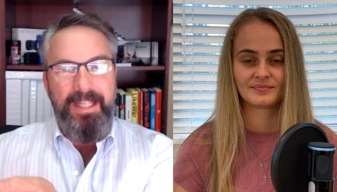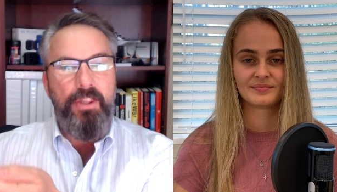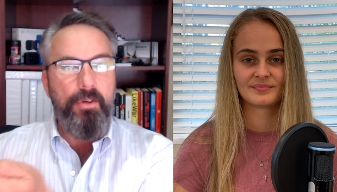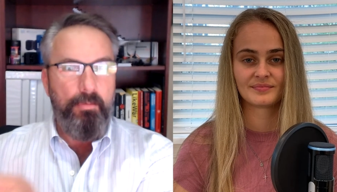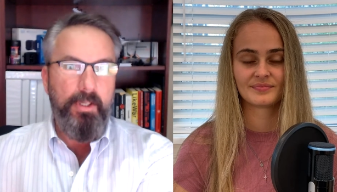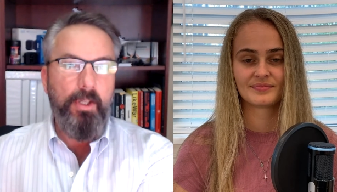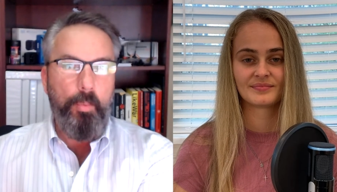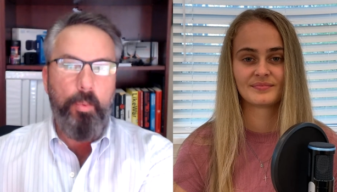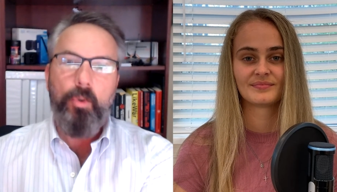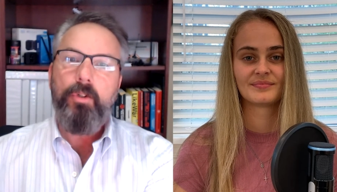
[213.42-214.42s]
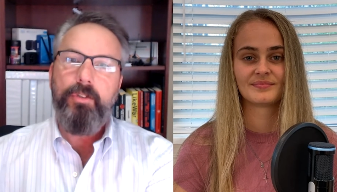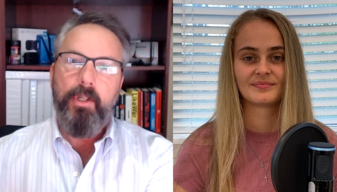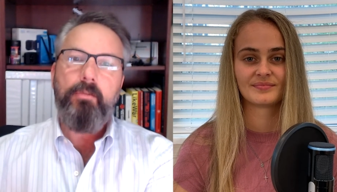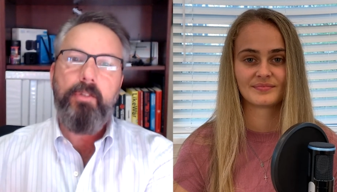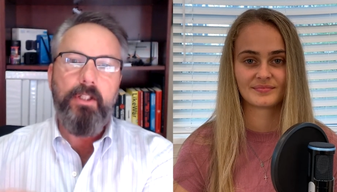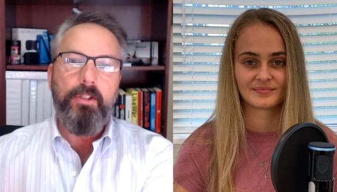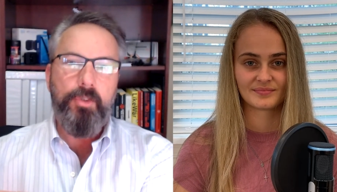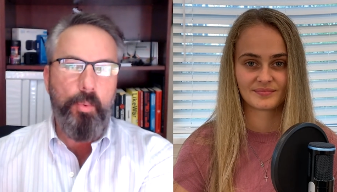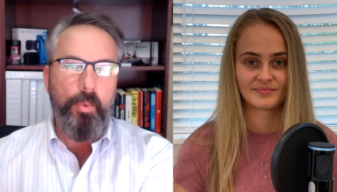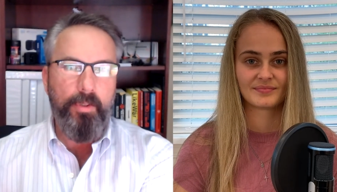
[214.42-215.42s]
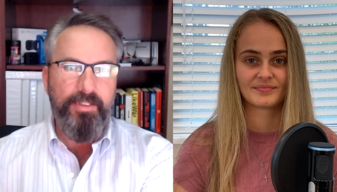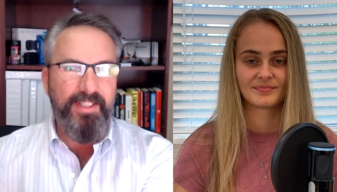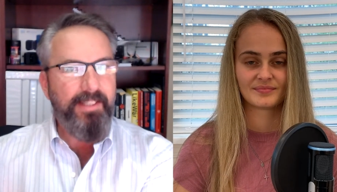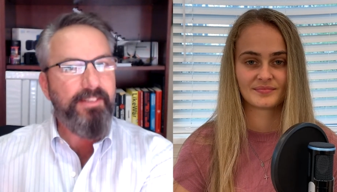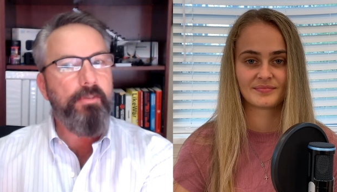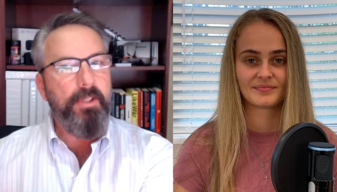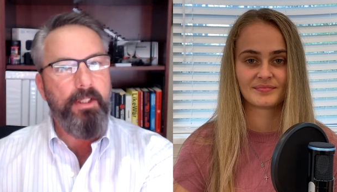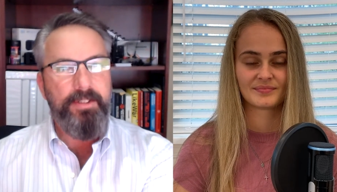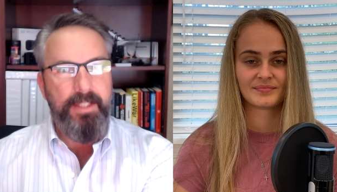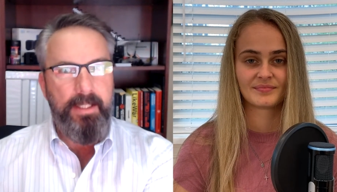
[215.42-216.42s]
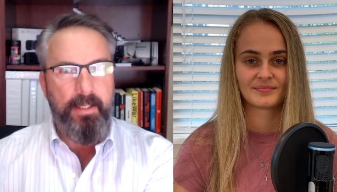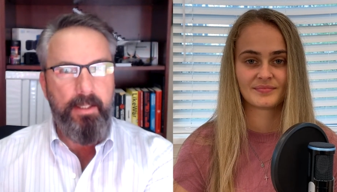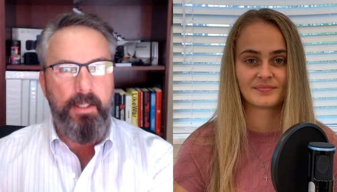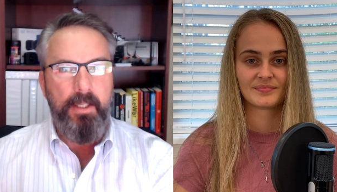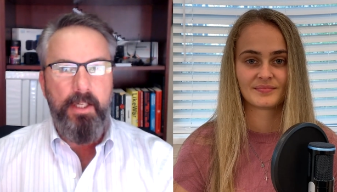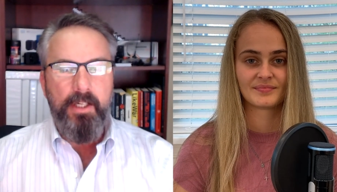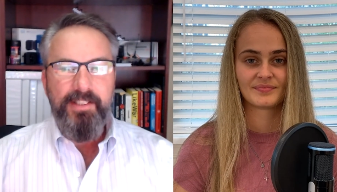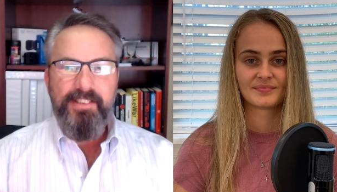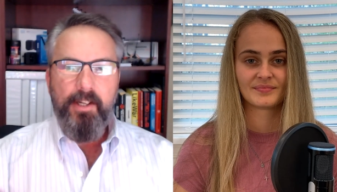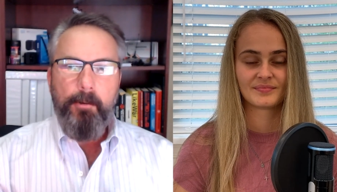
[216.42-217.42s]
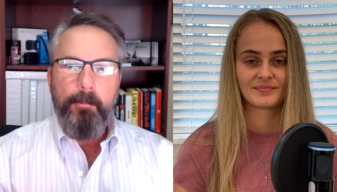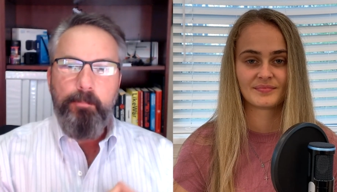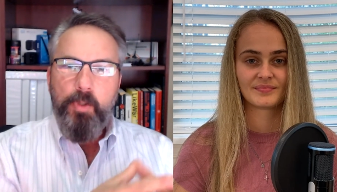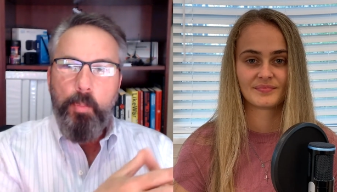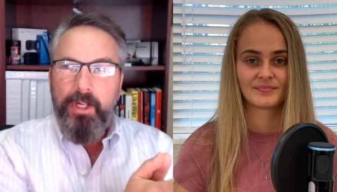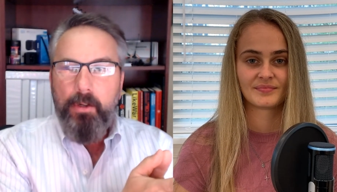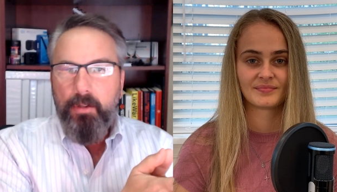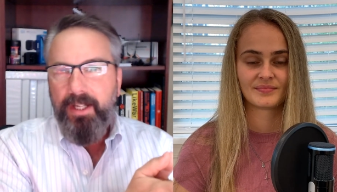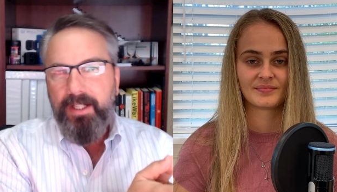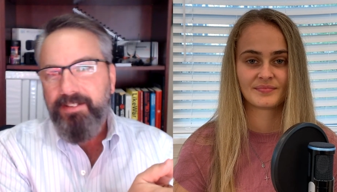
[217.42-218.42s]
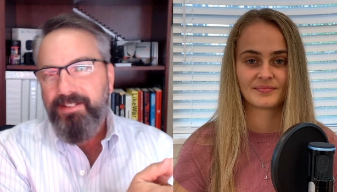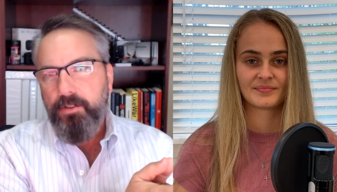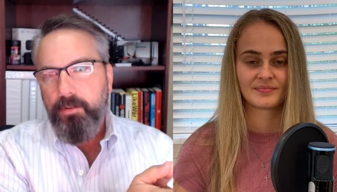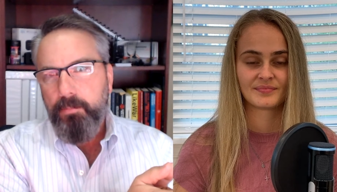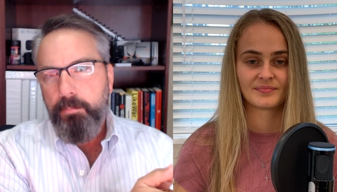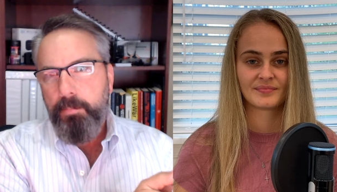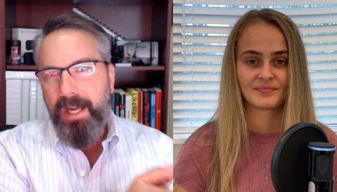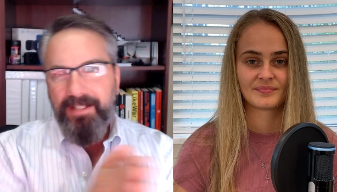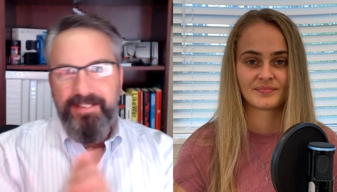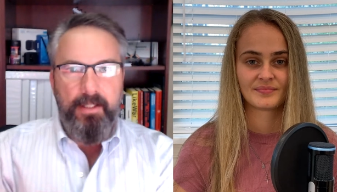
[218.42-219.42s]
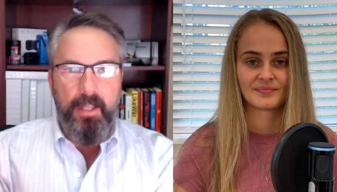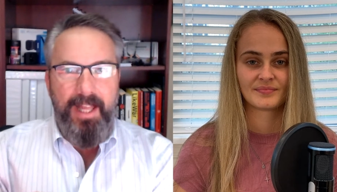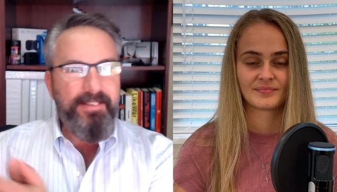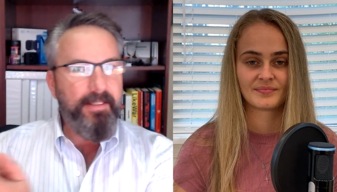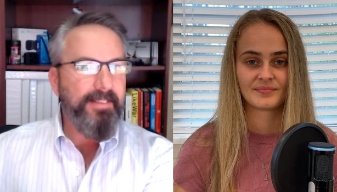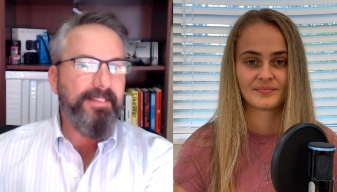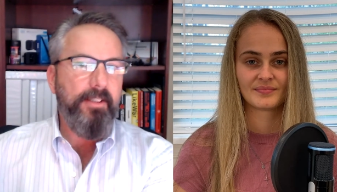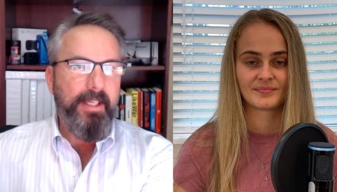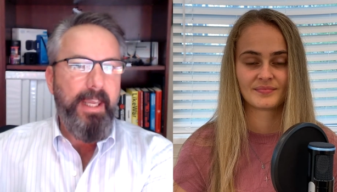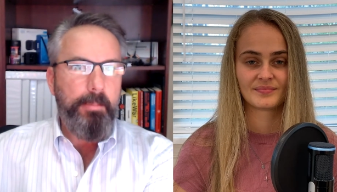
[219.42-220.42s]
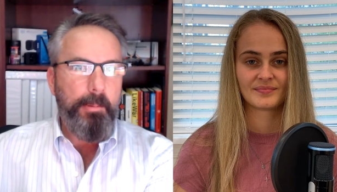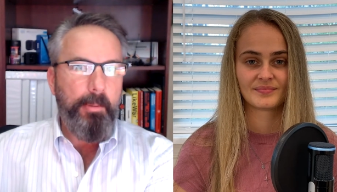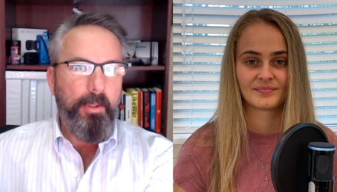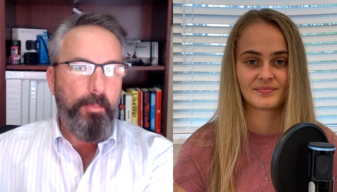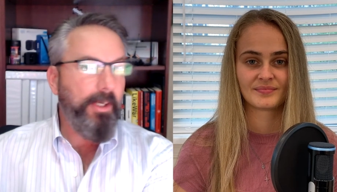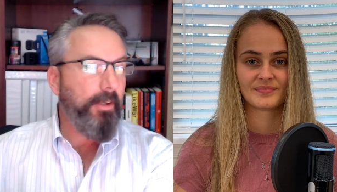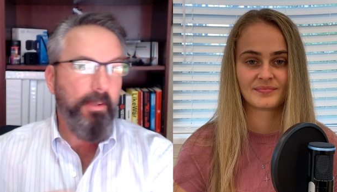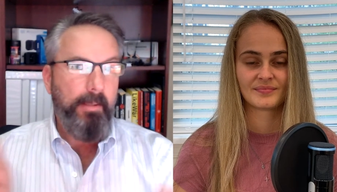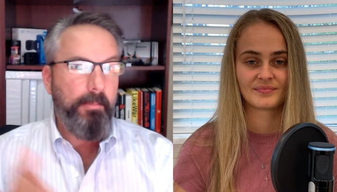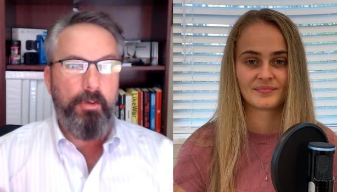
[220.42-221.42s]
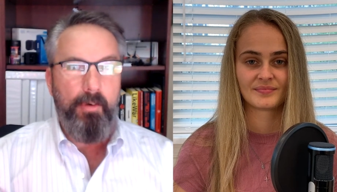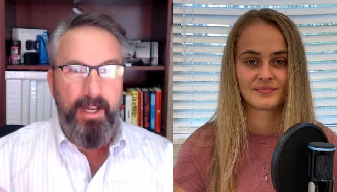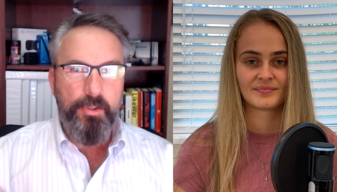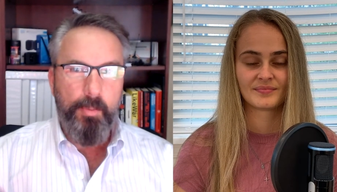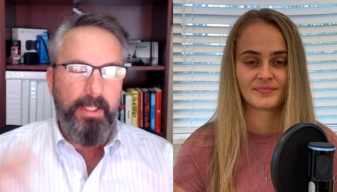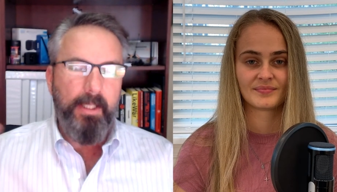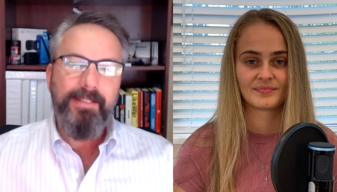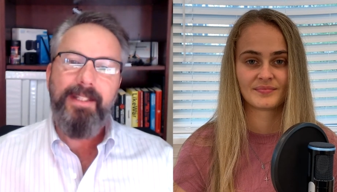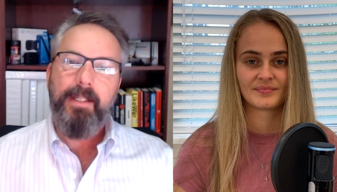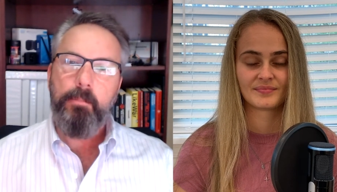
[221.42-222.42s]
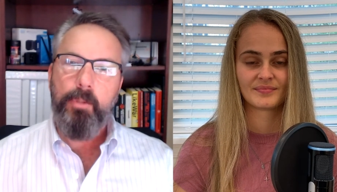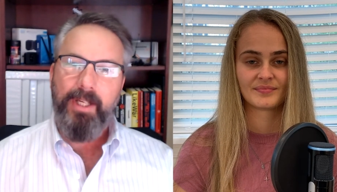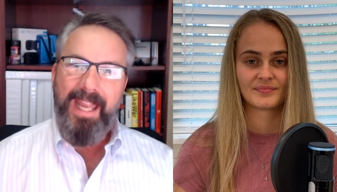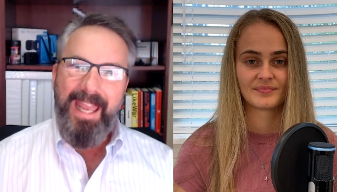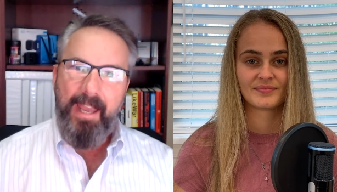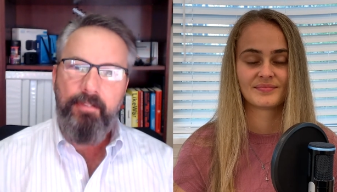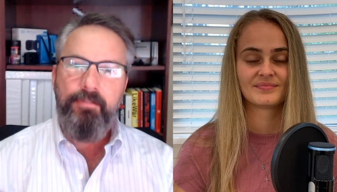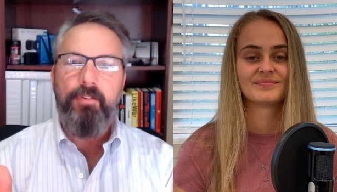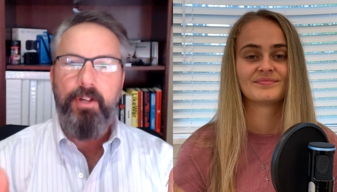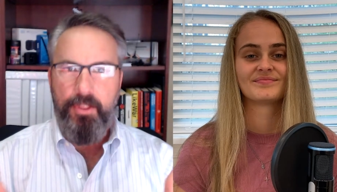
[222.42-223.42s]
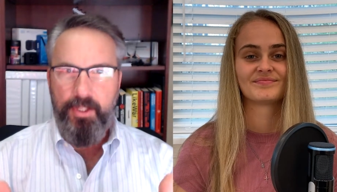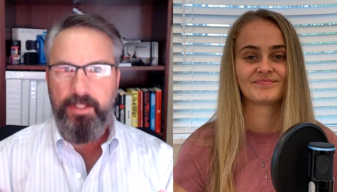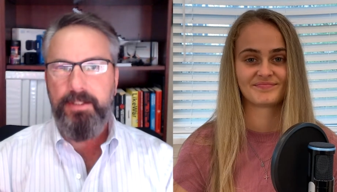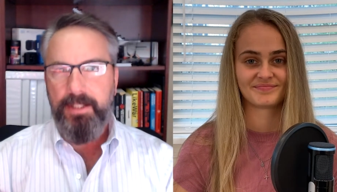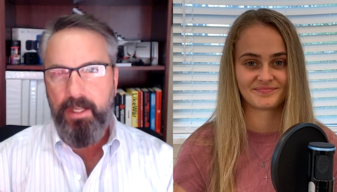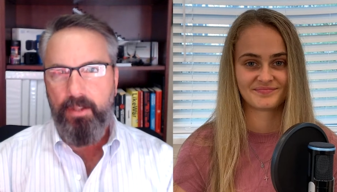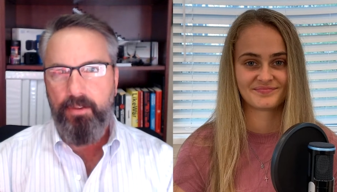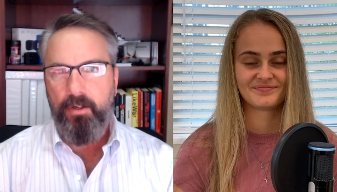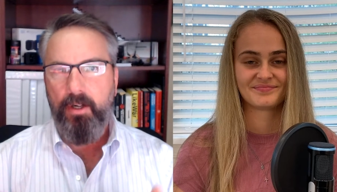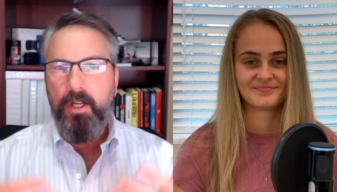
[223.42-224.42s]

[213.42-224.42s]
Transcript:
Speaker 1: in the real world on real tools against real data so we don't let a student pass a class unless they're capable, and we don't let them graduate unless they can bring everything together